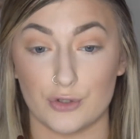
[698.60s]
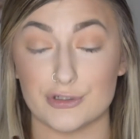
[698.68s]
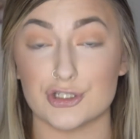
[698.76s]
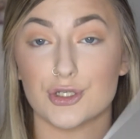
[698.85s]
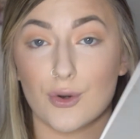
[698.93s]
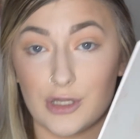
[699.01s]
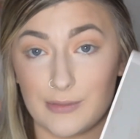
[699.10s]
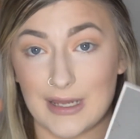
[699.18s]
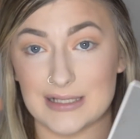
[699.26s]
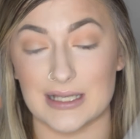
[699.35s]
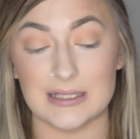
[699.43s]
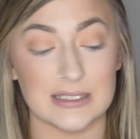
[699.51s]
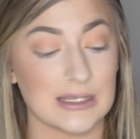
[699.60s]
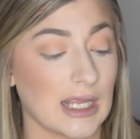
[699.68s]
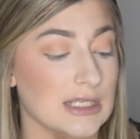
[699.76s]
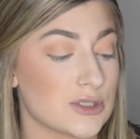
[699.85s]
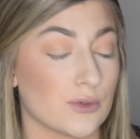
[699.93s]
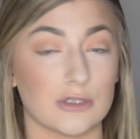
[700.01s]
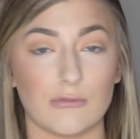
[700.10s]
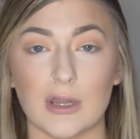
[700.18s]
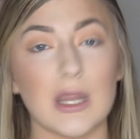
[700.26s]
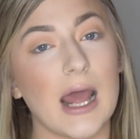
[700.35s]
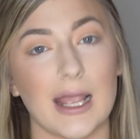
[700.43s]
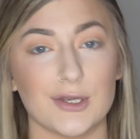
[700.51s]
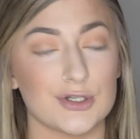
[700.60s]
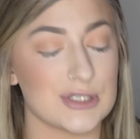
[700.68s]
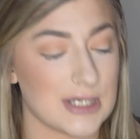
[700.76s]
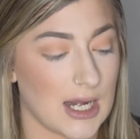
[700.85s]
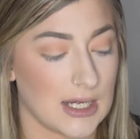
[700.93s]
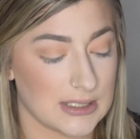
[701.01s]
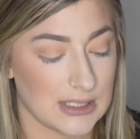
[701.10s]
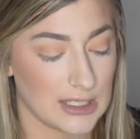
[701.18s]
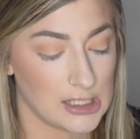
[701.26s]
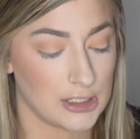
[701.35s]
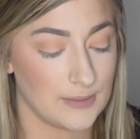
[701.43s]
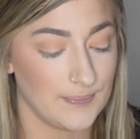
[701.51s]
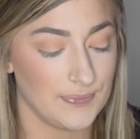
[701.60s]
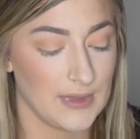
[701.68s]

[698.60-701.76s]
which totally makes sense. I think it's the only one that I understand in here.